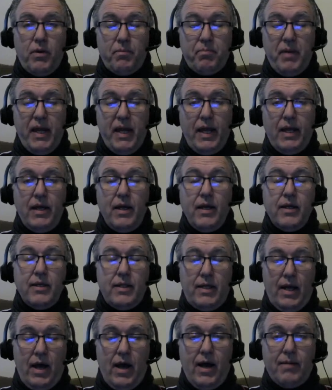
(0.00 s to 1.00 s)
answer would be
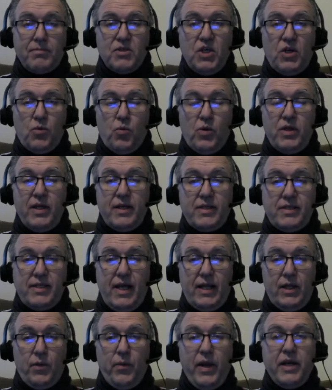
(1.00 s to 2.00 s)
the object will
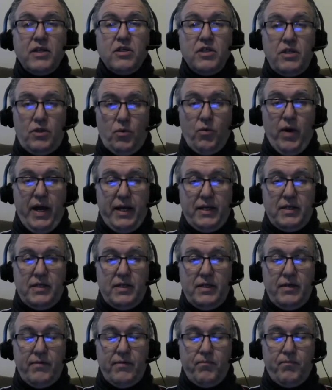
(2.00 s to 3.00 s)
accelerate to the
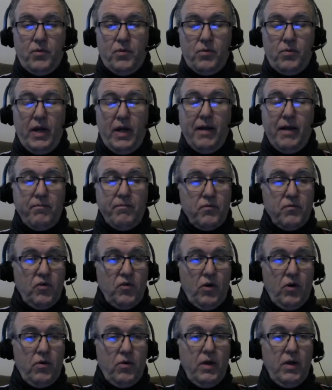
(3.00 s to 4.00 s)
right. Okay,
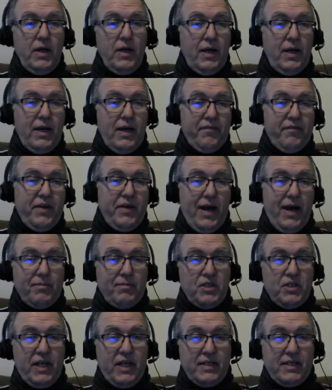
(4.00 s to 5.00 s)
so if
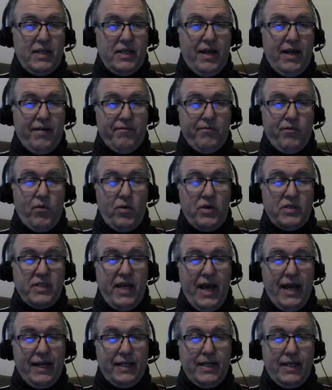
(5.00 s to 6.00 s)
an object has a net
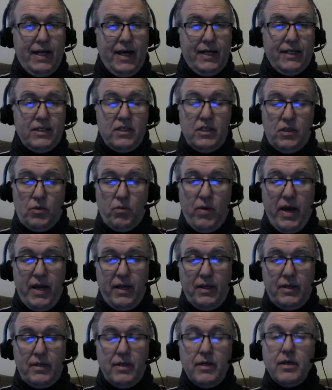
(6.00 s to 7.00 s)
force acting on it to the
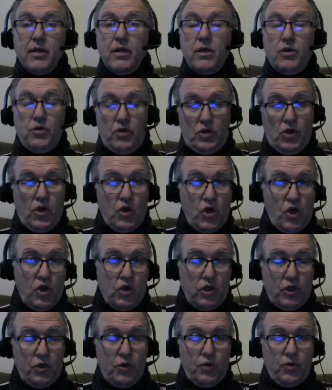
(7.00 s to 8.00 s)
right, you
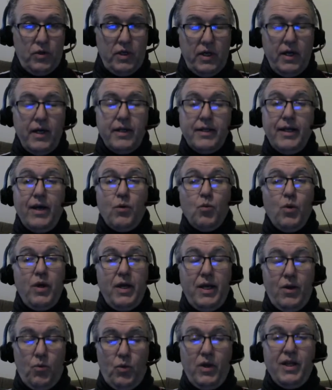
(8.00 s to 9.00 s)
can conclude
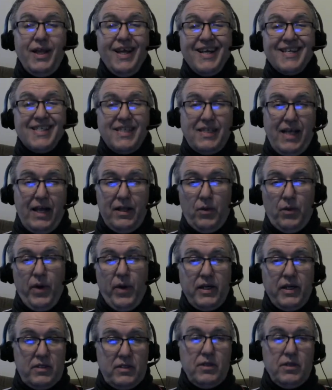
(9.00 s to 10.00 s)
that it will
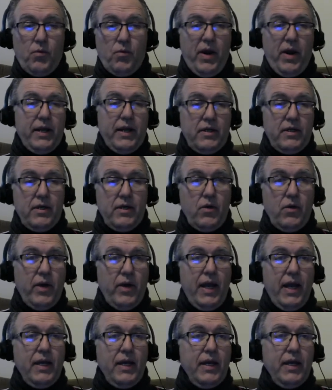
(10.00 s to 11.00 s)
accelerate to the right.
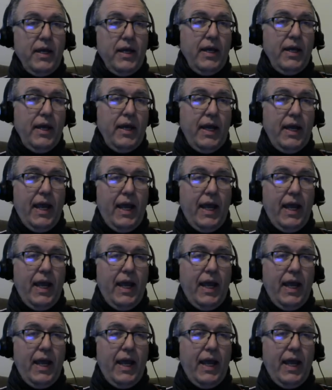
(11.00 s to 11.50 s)
Okay,